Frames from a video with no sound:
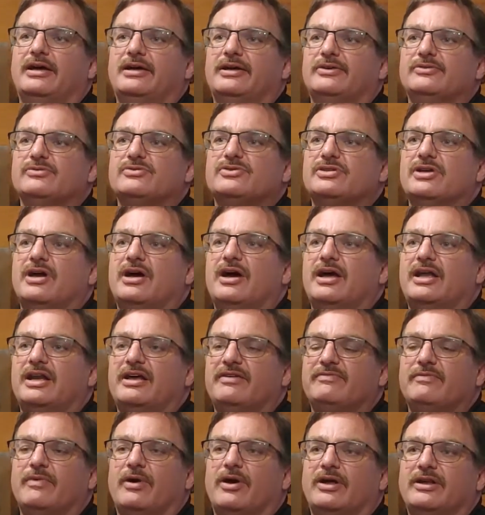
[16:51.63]
Outside, I
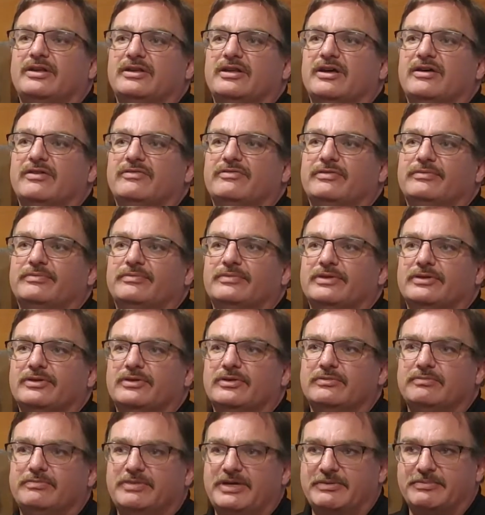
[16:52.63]
bought from the
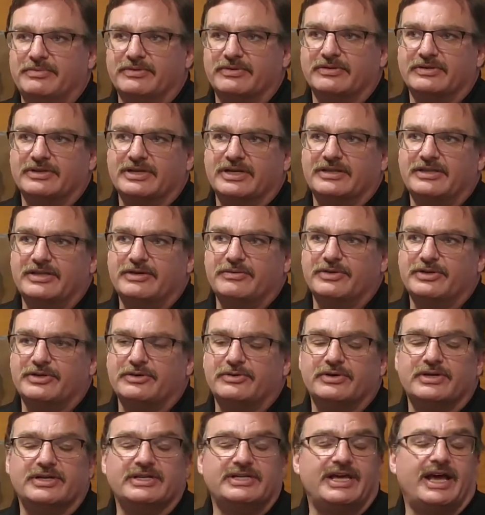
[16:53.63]
good people, they were
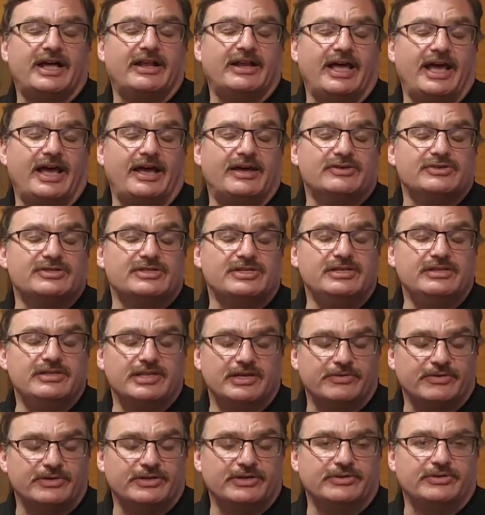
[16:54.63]
doing at Dalhousie,
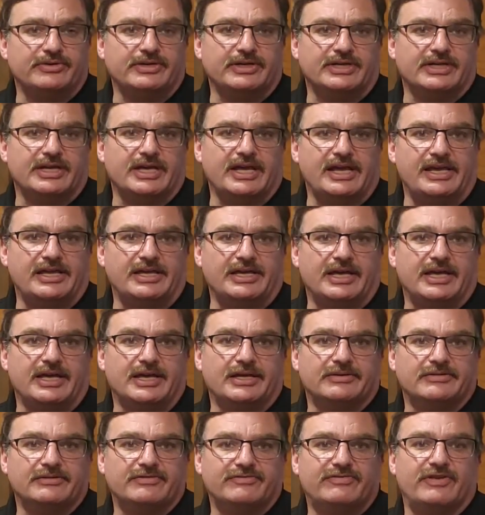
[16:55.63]
they were doing a
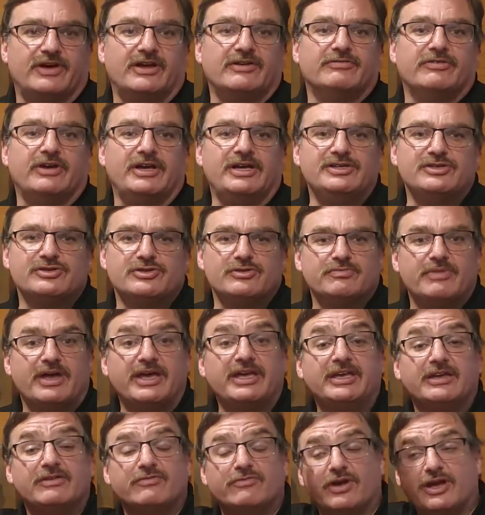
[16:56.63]
fundraiser
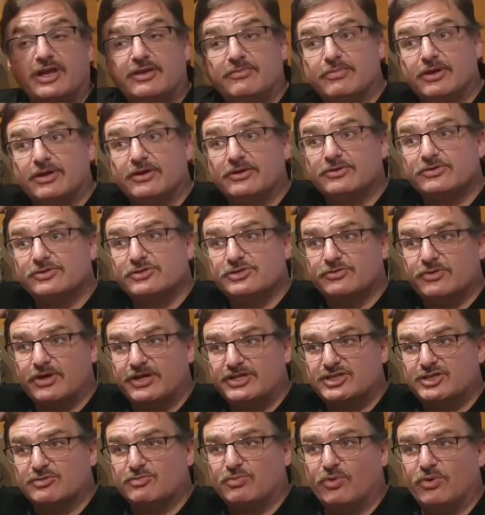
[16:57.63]
making rain barrels, so I
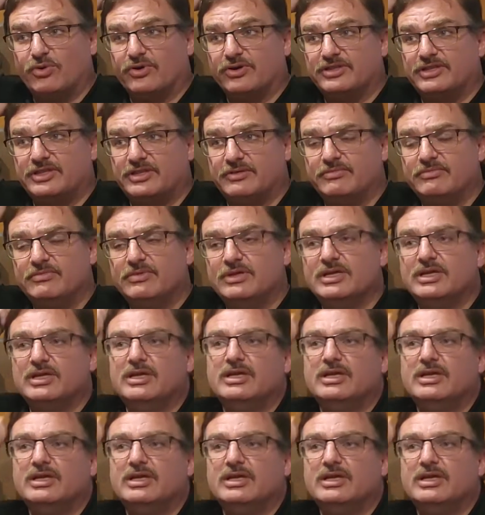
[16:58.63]
supported them.